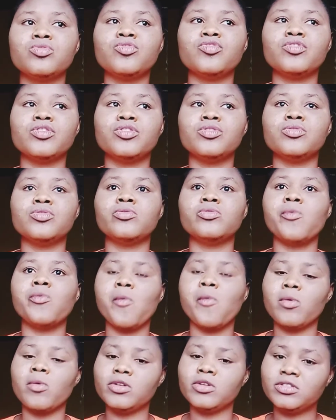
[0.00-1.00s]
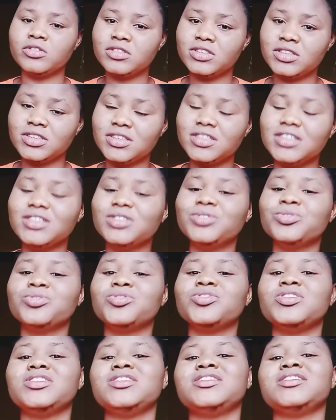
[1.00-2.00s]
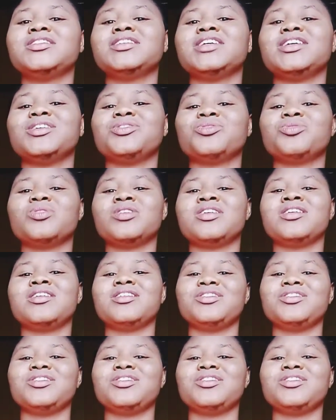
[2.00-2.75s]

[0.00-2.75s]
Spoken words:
for you, stick to it as well.